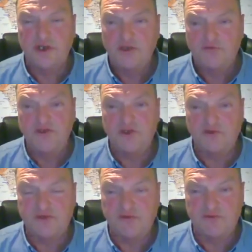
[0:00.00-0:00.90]

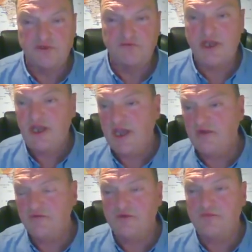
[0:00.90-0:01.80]
physical symptoms
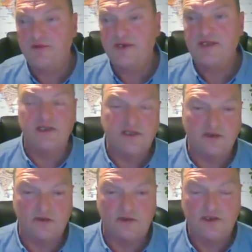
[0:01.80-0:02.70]
have completely
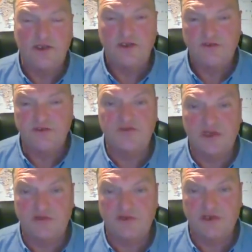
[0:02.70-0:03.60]
gone since
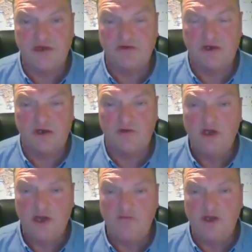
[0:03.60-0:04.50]
I quit alcohol,
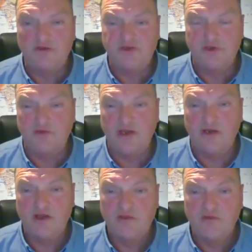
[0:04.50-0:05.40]
and most of them went
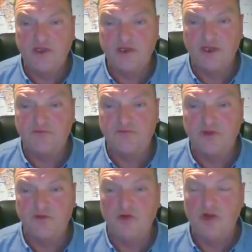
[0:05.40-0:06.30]
within a
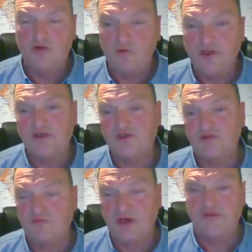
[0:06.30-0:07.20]
few weeks
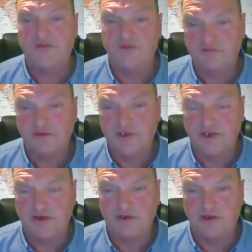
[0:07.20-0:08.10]
or months of quitting
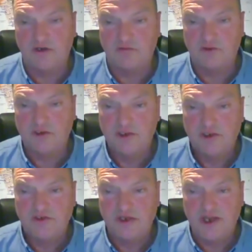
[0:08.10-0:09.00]
alcohol.
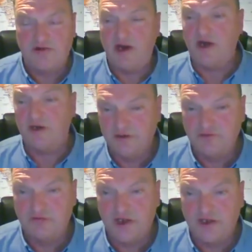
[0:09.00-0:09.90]
So now I
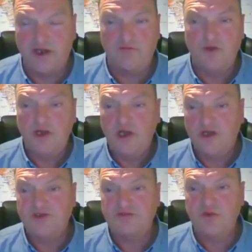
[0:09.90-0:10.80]
do run.
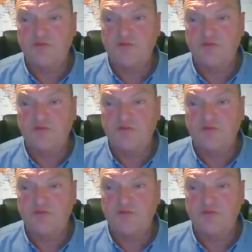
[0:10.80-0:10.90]
I swim